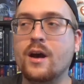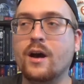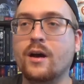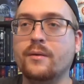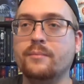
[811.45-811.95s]

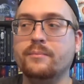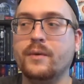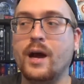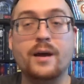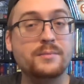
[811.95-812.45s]
Um,
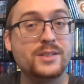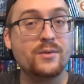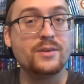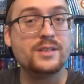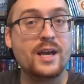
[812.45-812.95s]
I'm
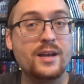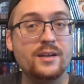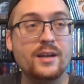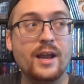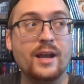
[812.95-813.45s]
so
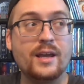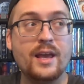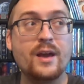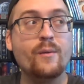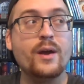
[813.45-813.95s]
excited and I
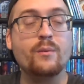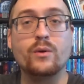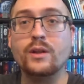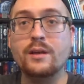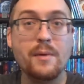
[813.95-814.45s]
can't wait.
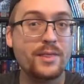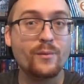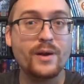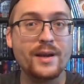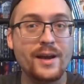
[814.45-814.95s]
We're only a month
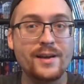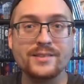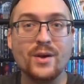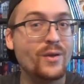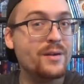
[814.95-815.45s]
away,
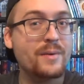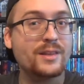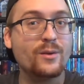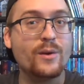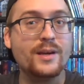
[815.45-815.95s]
guys. Only a
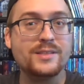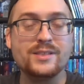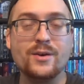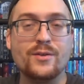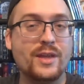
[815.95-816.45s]
month away.
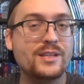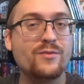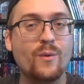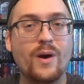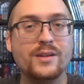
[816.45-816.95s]
So, thanks
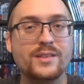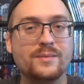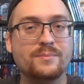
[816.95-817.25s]
for watching.